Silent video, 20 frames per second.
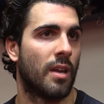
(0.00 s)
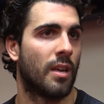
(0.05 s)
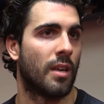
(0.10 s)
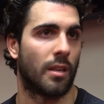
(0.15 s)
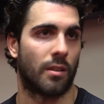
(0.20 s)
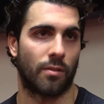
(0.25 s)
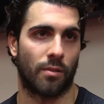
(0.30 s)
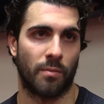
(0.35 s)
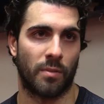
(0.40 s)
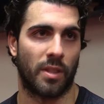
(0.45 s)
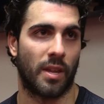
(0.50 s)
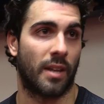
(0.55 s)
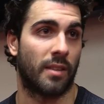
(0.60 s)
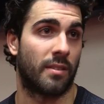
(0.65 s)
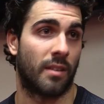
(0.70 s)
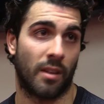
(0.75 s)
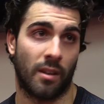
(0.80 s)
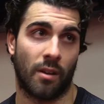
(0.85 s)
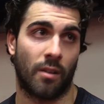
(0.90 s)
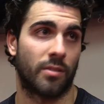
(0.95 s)
he told me that
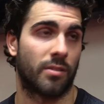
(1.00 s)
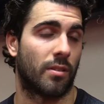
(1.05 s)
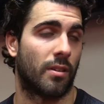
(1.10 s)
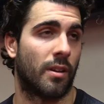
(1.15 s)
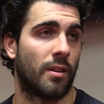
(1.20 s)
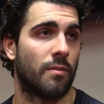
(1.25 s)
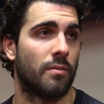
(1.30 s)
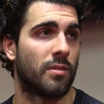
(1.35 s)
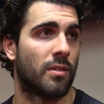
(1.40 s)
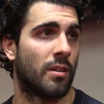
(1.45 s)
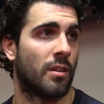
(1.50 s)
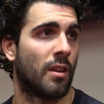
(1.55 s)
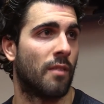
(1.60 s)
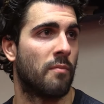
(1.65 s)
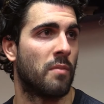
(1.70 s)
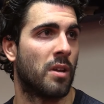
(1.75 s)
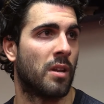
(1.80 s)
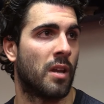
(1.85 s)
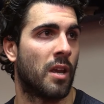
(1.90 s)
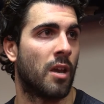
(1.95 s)
day also that he was going to would give
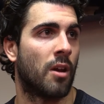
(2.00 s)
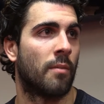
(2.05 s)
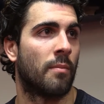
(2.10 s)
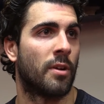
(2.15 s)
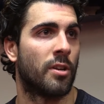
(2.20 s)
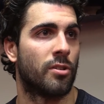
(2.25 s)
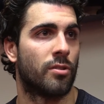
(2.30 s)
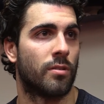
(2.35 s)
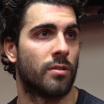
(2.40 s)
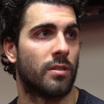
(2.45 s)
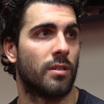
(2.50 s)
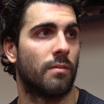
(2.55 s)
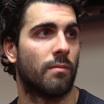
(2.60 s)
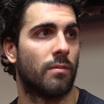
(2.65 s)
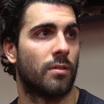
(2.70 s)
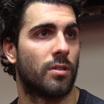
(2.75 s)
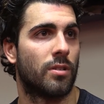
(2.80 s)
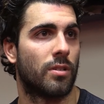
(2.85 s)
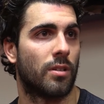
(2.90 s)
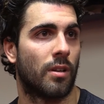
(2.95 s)
me an A on my jersey,
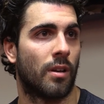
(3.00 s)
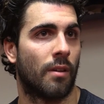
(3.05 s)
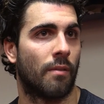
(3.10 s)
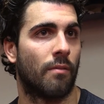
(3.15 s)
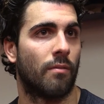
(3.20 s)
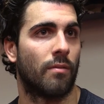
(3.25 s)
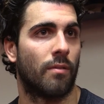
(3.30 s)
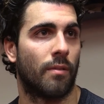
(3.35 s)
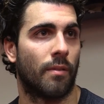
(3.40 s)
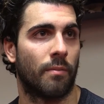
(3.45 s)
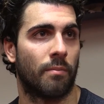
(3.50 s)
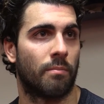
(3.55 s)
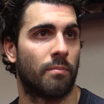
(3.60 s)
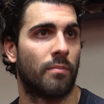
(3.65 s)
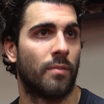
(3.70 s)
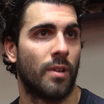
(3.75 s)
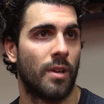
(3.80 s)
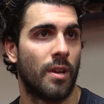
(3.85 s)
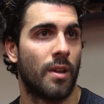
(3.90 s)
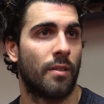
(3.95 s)
which uh, I
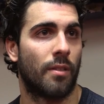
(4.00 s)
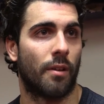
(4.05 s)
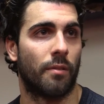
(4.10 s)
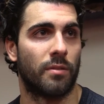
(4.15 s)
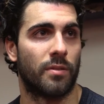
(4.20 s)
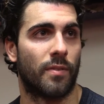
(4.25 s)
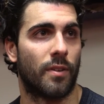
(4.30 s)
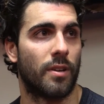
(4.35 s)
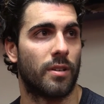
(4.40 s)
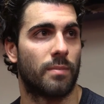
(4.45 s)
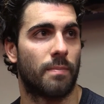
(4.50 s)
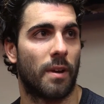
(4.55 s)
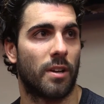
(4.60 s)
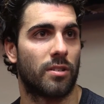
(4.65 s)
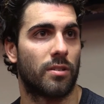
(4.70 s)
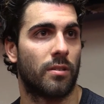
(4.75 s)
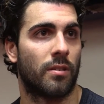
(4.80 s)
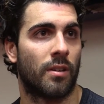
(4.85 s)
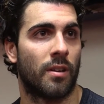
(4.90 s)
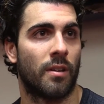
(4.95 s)
thought was very
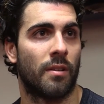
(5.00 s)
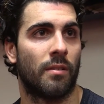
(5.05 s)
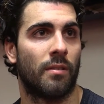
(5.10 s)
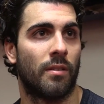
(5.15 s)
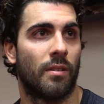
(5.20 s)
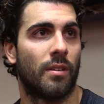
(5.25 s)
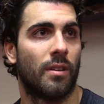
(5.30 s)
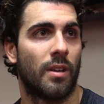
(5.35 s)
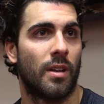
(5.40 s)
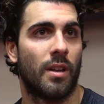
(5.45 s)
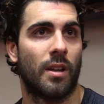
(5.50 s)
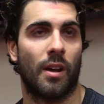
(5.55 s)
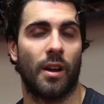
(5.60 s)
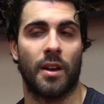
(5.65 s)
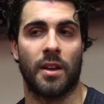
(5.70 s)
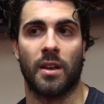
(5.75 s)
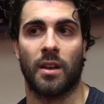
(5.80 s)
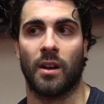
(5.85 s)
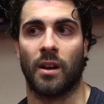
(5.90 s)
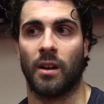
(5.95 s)
special. And I,
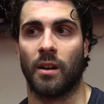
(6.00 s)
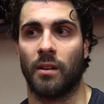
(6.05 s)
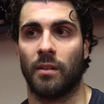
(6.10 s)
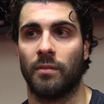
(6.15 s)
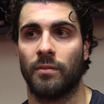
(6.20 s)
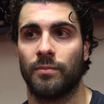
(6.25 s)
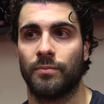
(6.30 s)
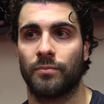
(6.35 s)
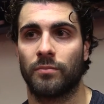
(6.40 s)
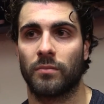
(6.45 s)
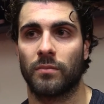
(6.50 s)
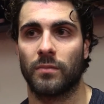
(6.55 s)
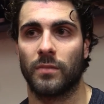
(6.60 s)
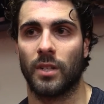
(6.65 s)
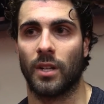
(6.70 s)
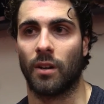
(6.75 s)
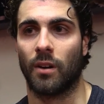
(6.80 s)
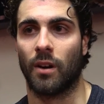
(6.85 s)
I uh, you know,